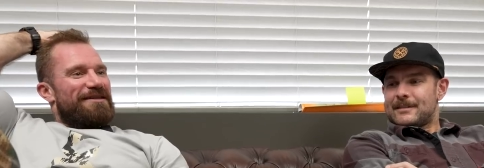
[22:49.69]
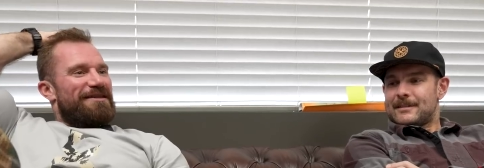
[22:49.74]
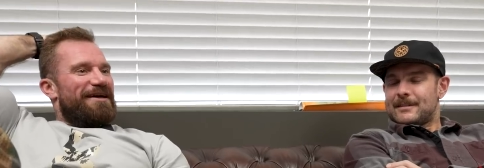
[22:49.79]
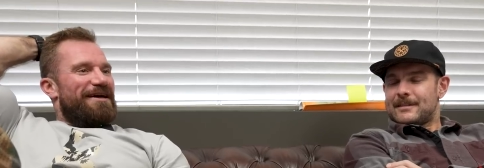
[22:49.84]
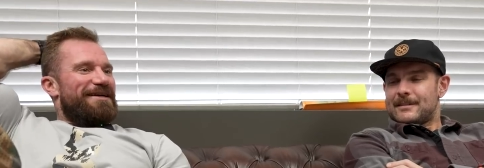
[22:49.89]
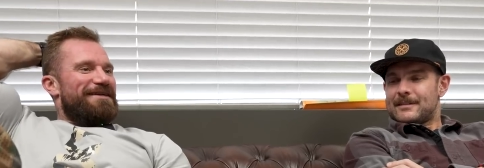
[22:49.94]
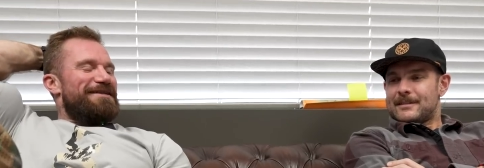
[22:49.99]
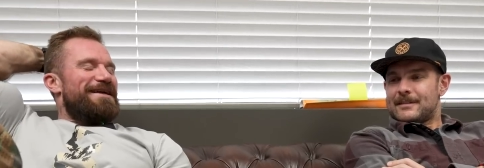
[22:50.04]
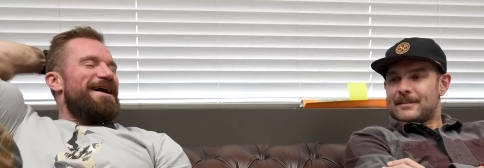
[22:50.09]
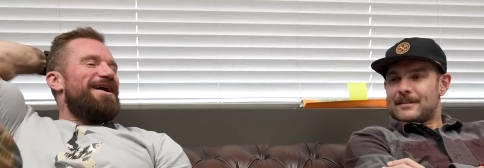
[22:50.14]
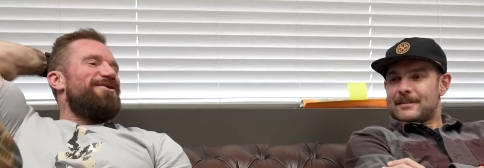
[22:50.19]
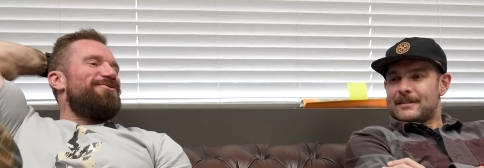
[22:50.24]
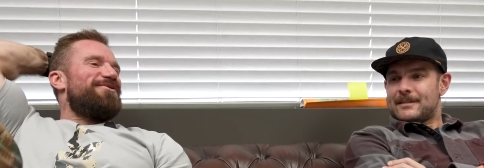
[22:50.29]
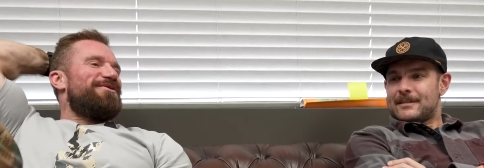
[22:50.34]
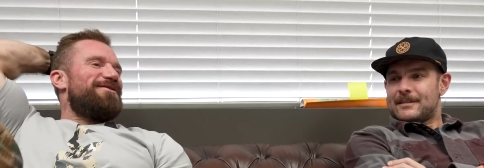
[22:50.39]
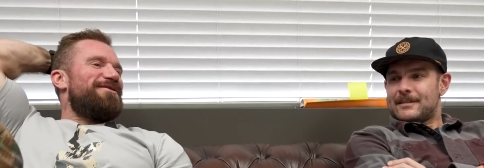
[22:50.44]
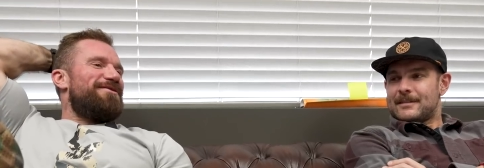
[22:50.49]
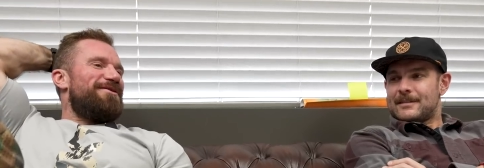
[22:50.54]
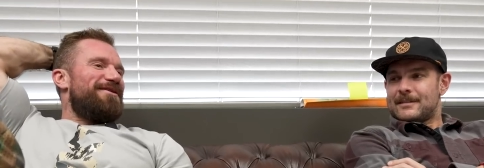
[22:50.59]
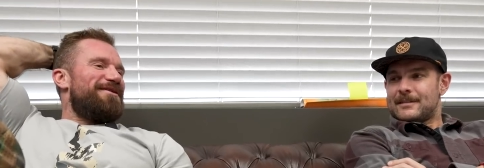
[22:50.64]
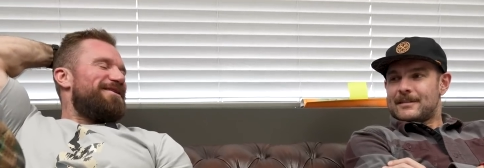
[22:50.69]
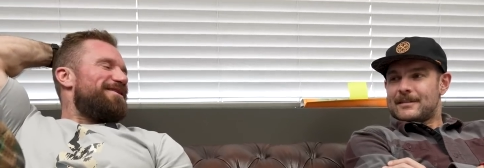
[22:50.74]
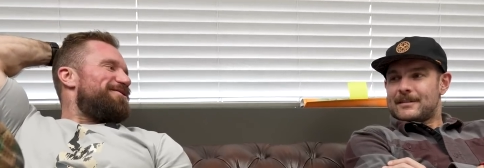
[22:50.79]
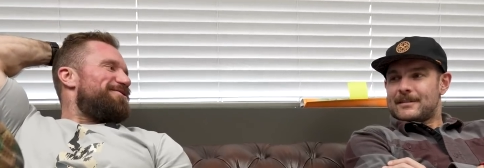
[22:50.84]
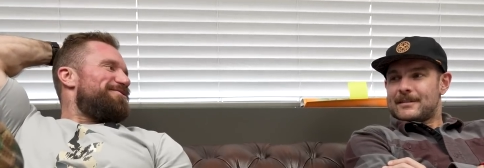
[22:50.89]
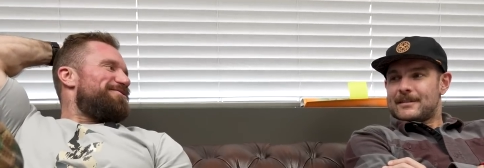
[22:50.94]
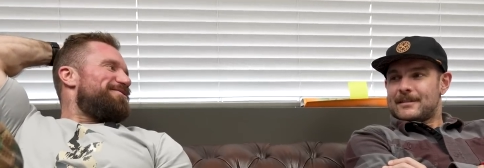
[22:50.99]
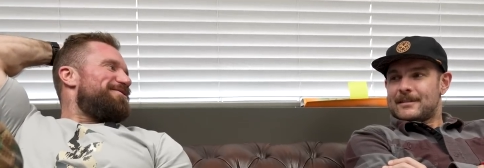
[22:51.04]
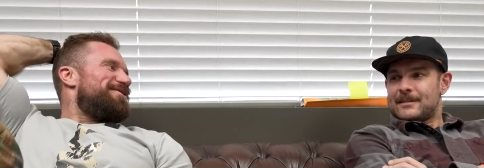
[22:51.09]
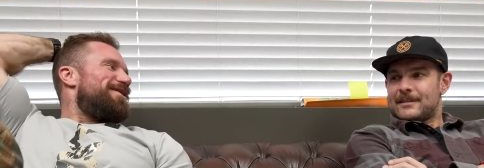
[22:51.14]
Speaker 1: like now with a lot of the
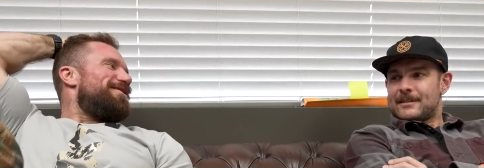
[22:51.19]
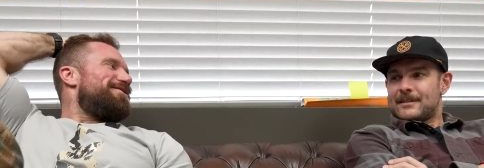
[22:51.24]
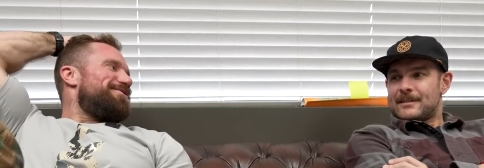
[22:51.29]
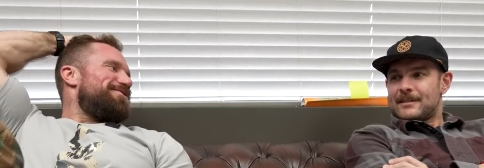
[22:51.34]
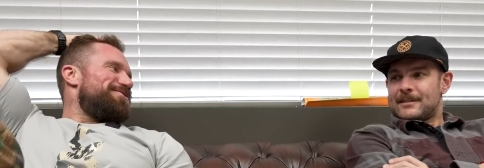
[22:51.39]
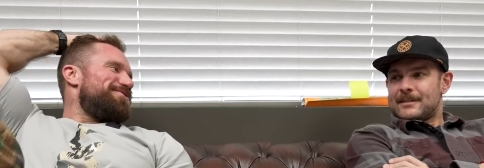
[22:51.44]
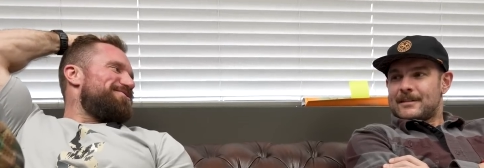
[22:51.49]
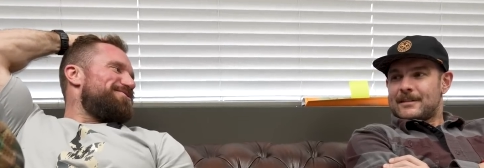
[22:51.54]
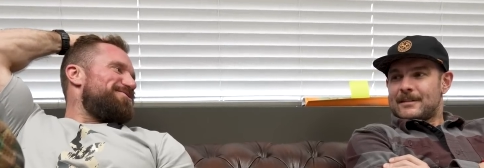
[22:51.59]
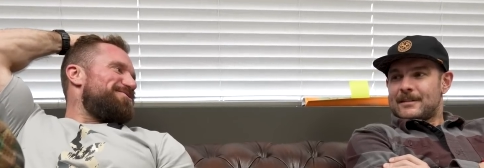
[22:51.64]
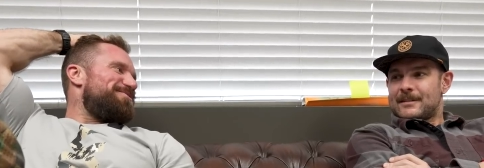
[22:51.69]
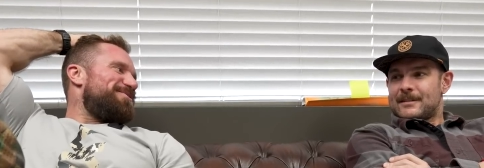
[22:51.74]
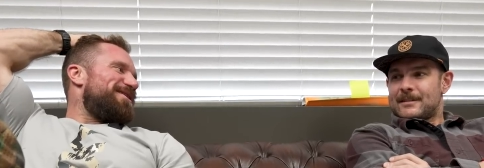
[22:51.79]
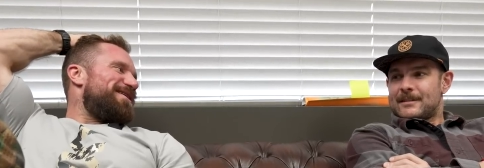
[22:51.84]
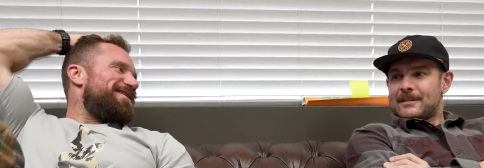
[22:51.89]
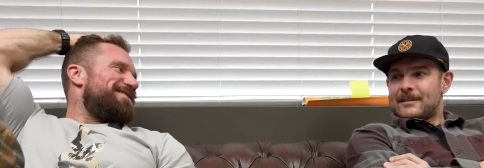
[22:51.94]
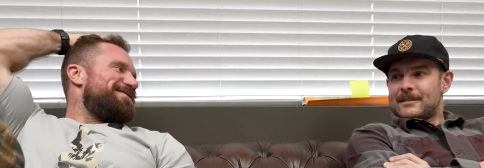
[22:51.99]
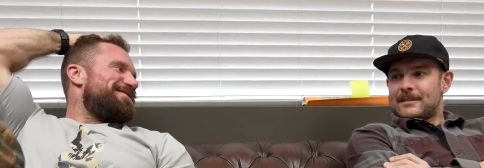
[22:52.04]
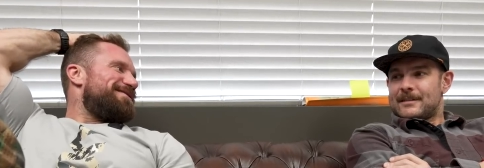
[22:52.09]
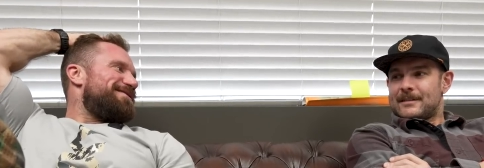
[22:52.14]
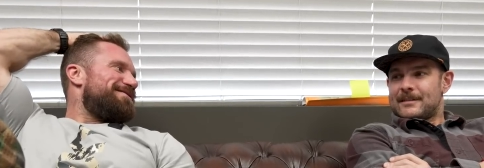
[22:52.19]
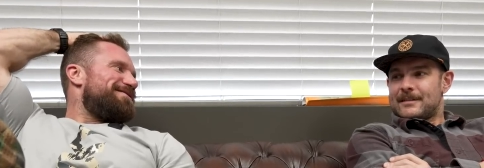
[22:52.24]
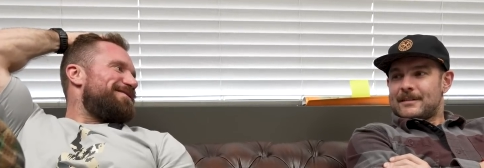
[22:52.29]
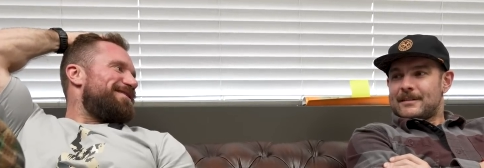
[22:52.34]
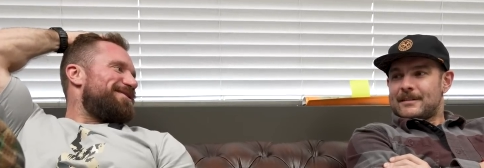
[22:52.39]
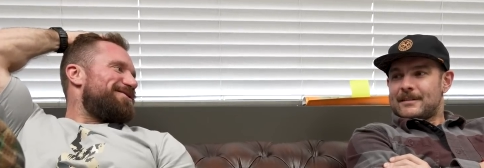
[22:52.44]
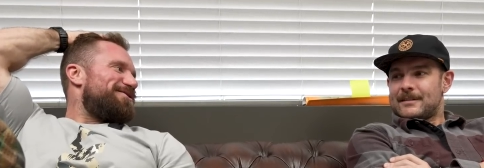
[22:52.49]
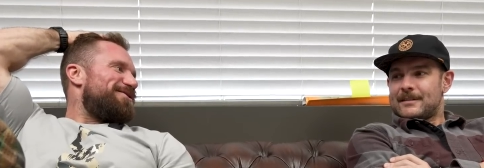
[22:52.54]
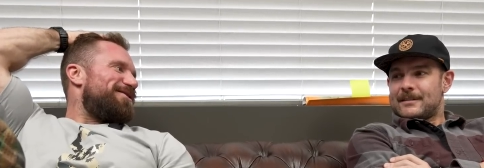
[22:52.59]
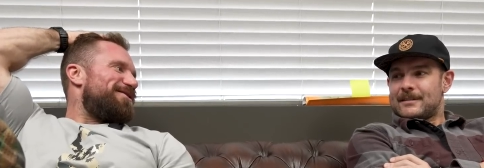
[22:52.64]
young YouTube guys and
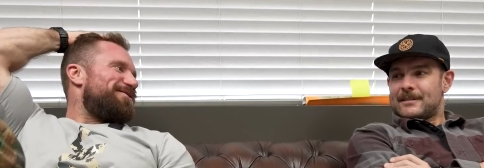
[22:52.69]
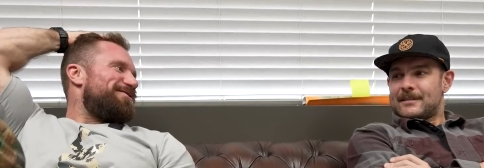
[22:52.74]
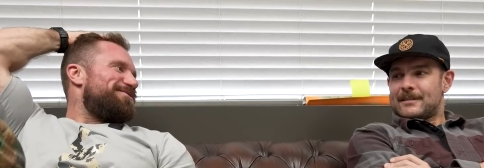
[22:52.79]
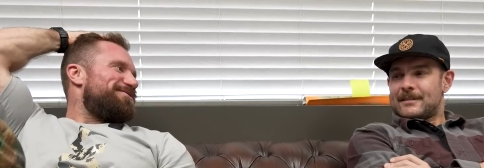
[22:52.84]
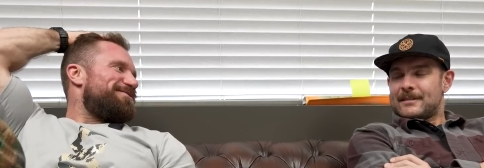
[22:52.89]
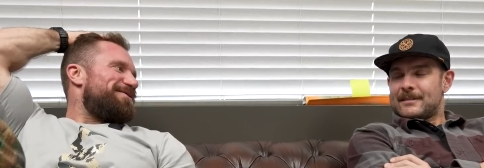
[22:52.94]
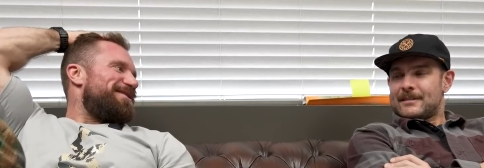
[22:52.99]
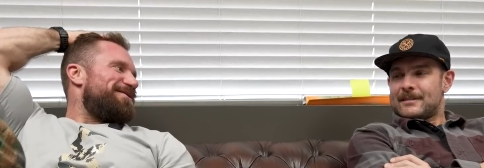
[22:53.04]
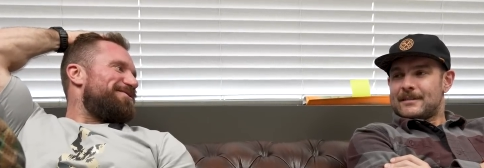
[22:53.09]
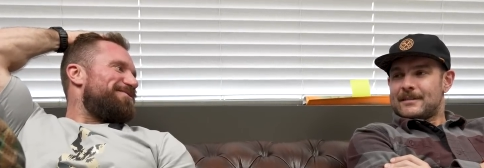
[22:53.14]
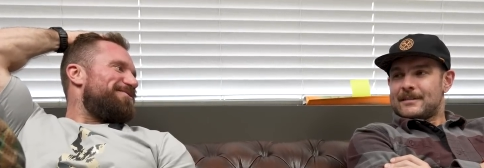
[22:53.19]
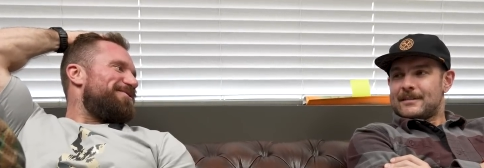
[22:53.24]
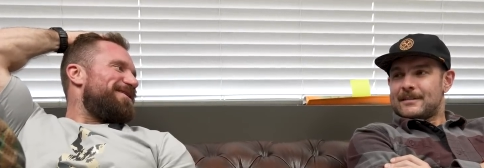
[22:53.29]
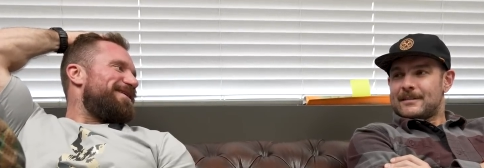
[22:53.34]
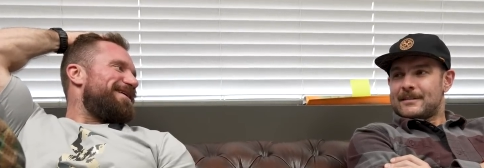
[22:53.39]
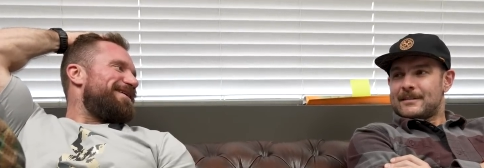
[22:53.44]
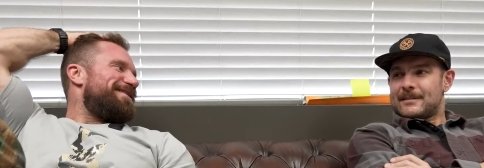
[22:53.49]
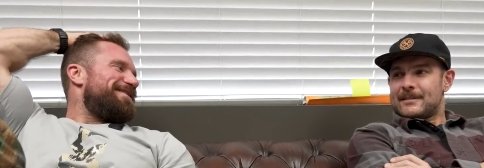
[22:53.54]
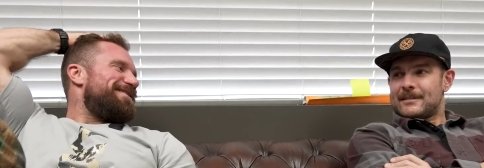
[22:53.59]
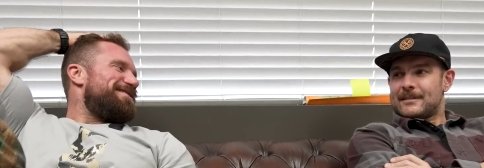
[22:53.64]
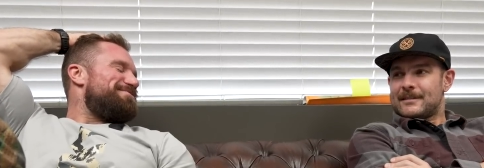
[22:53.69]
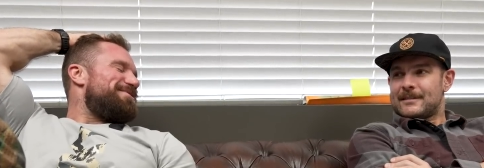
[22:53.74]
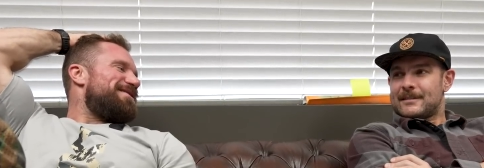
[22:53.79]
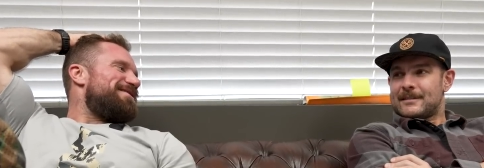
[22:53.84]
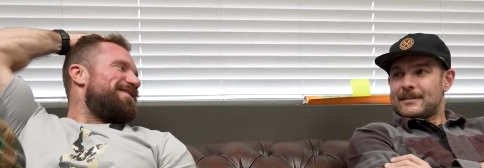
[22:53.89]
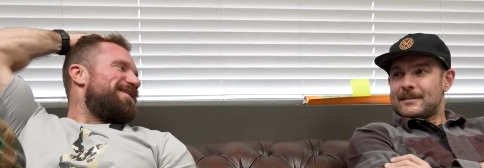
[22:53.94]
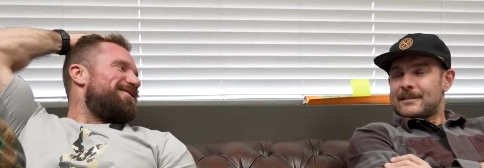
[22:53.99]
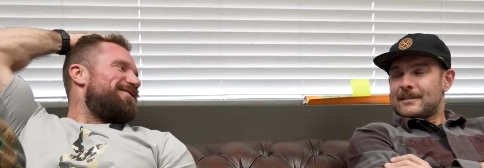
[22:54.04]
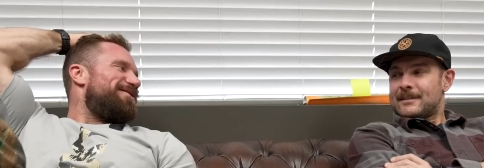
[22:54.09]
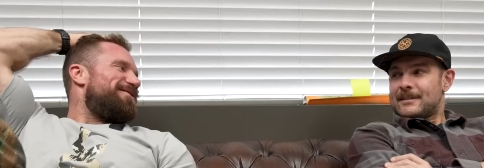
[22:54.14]
TikTokers, like the one Anthony
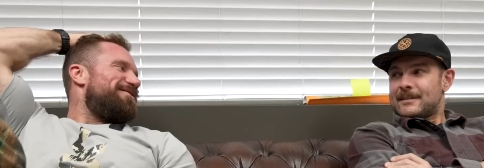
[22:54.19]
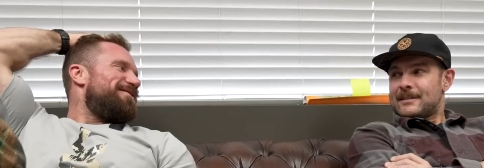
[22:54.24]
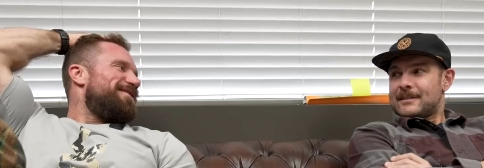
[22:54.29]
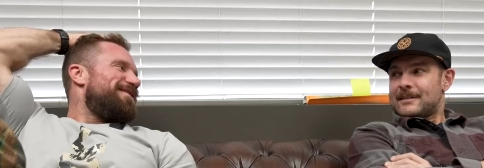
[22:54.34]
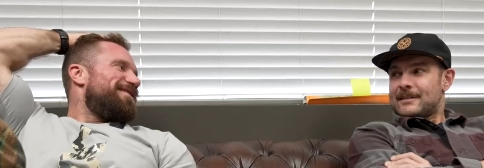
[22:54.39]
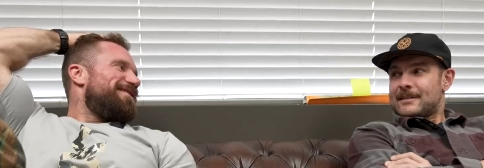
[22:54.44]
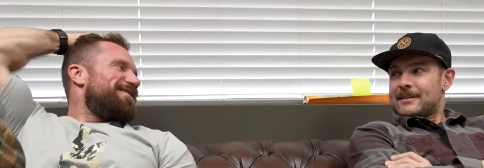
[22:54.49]
Mantello,